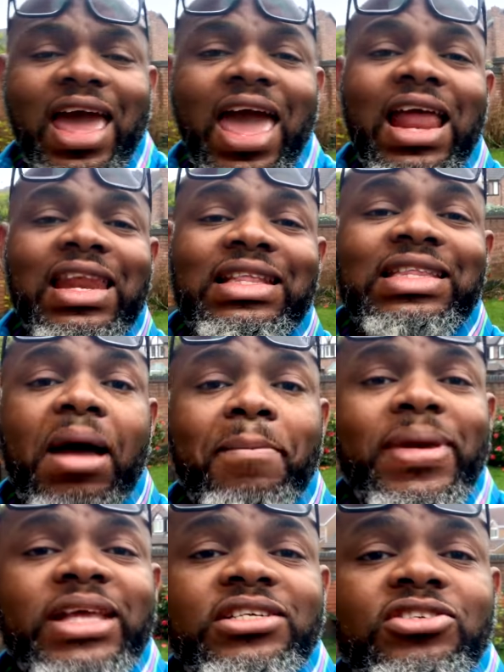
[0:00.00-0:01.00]
Any
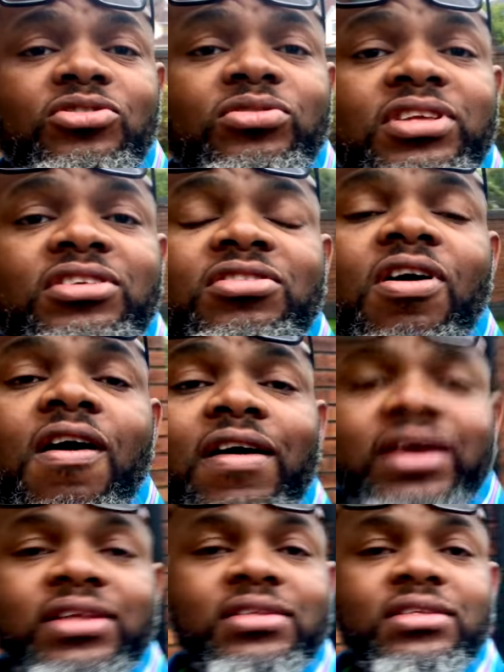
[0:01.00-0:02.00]
damage to these
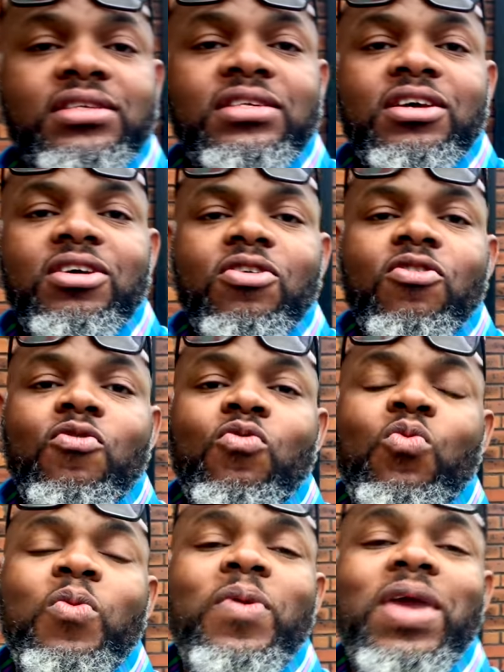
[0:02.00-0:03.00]
organs
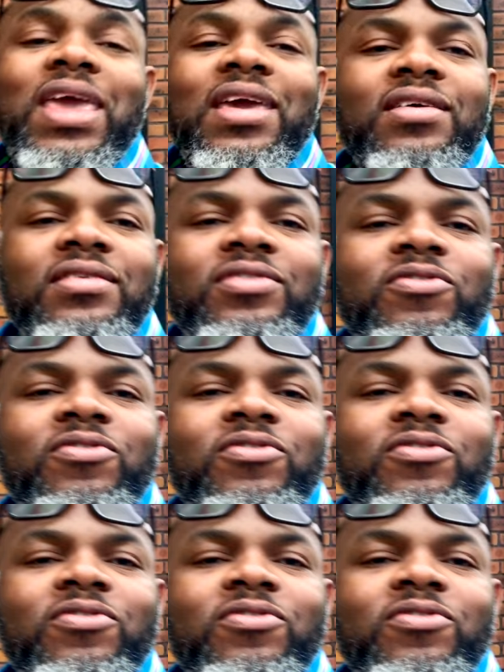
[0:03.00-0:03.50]
will